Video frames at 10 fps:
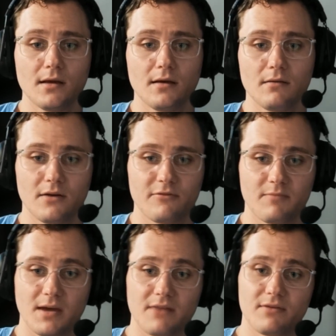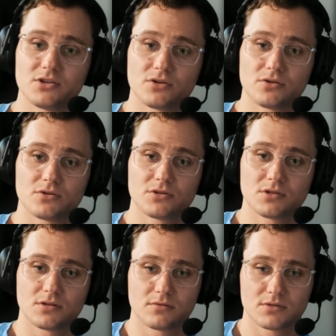of my
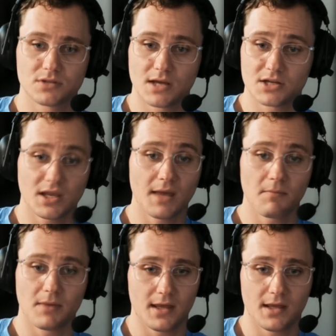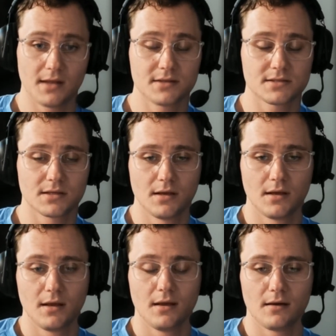adventures slash campaigns,
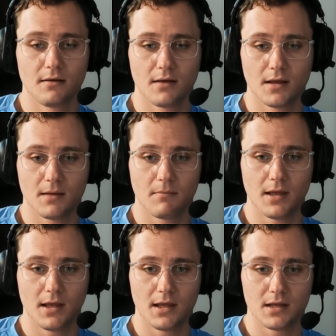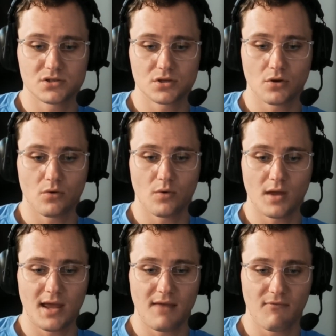and so
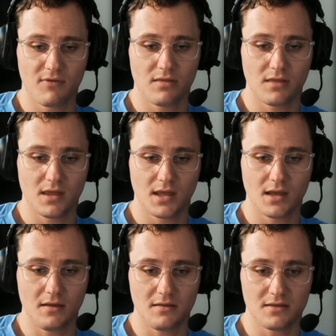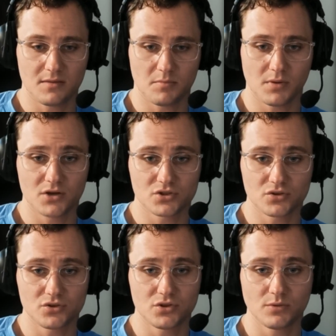everything that the players are
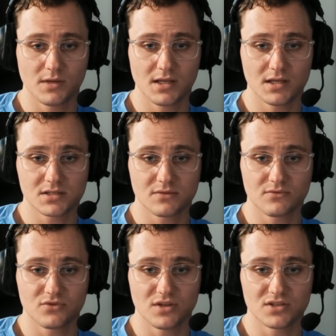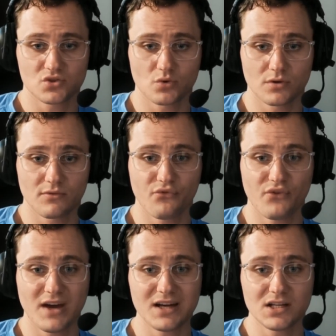doing is sort of
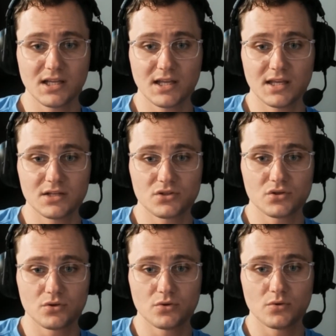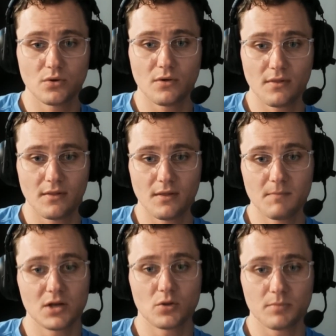funneling into the
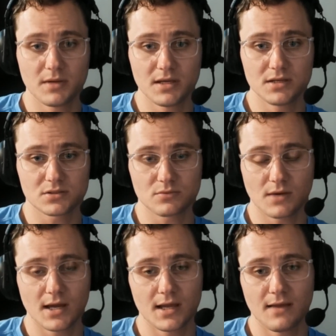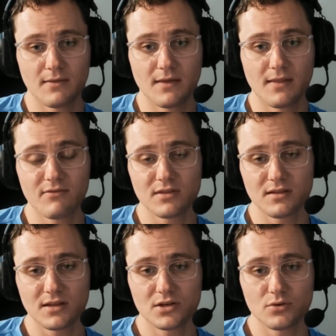middle piece, right? And then everything
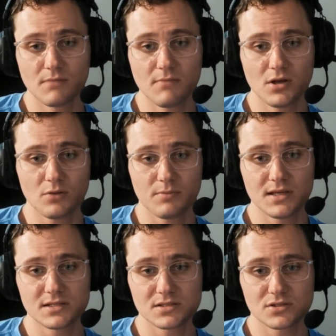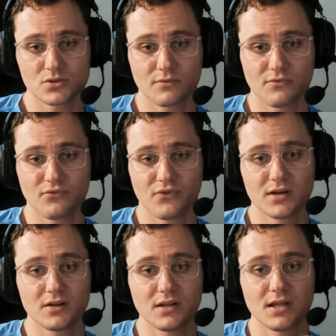they do in the middle piece is sort of
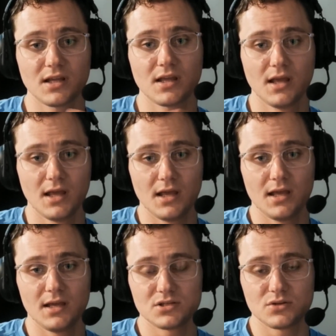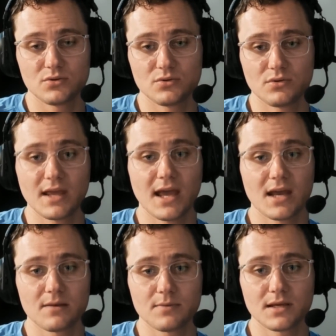funneling into the
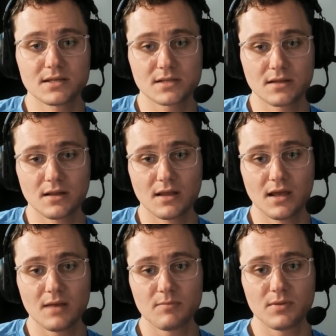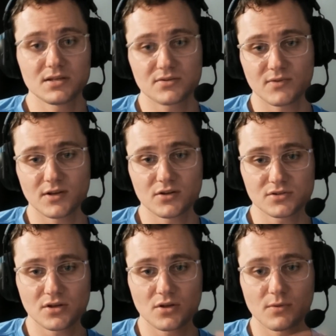end piece, and then the end piece funnels
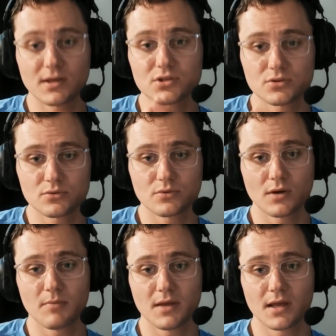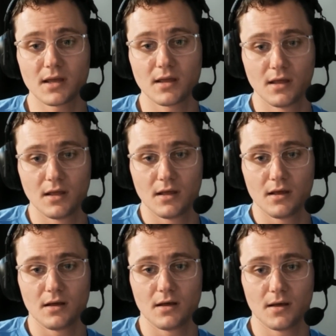all the way into a big
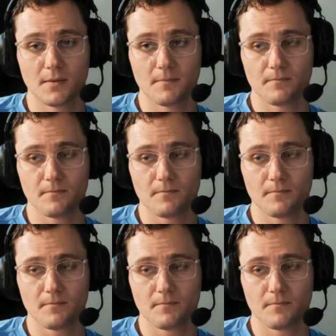um,